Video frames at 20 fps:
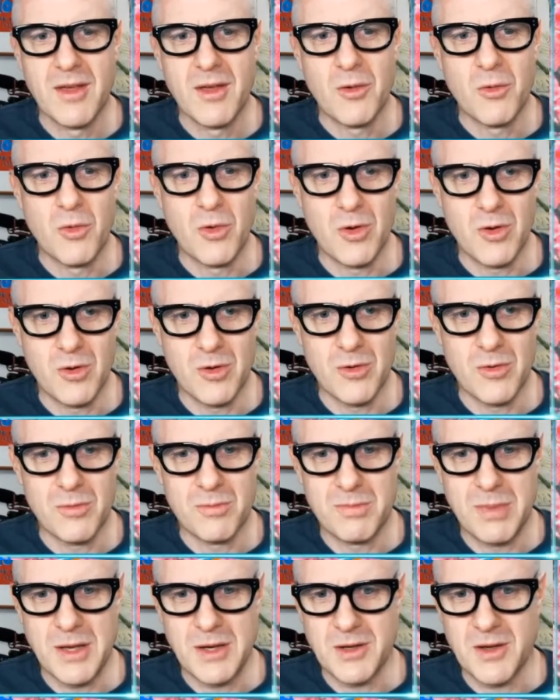were
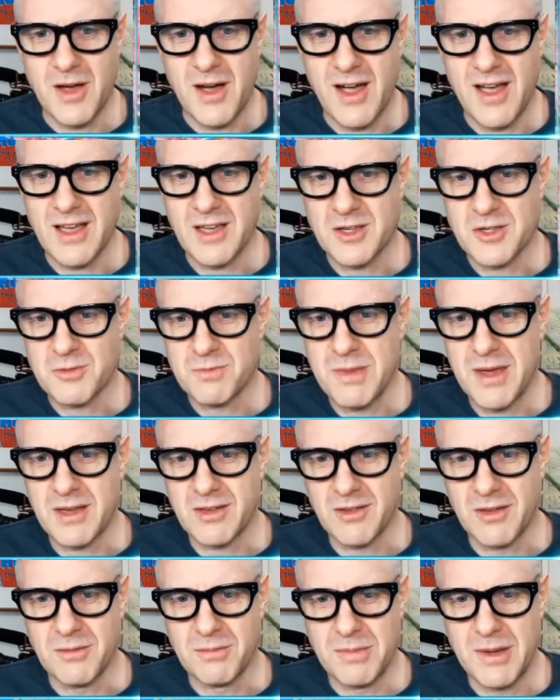better, higher
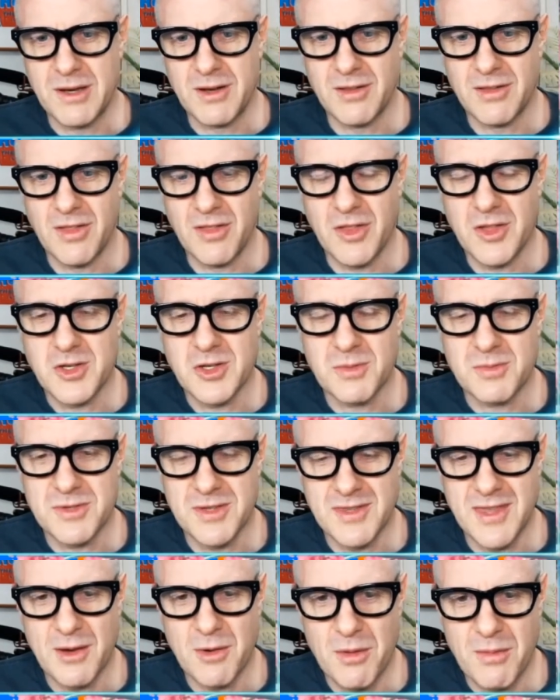spec and better than the ships
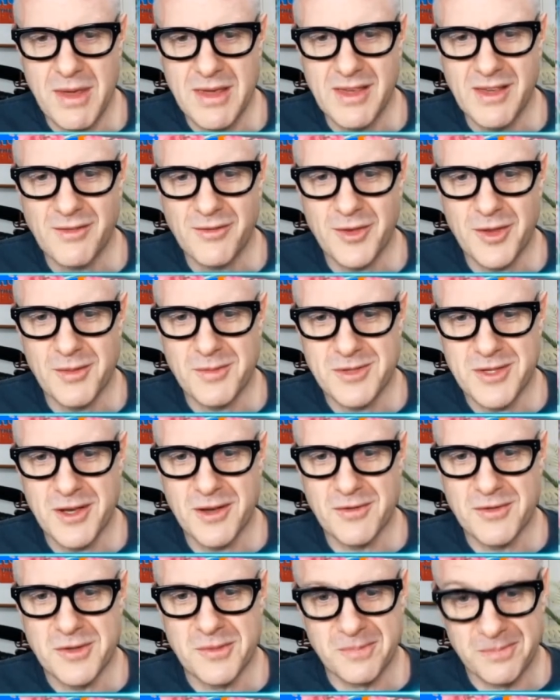that they were making for
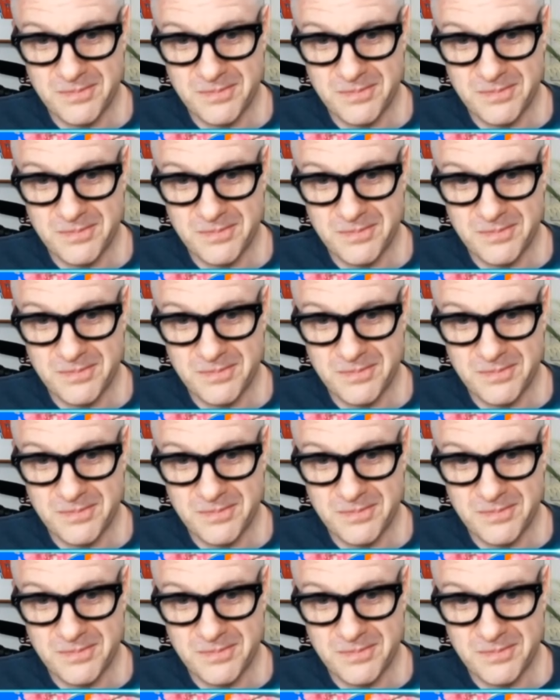themselves.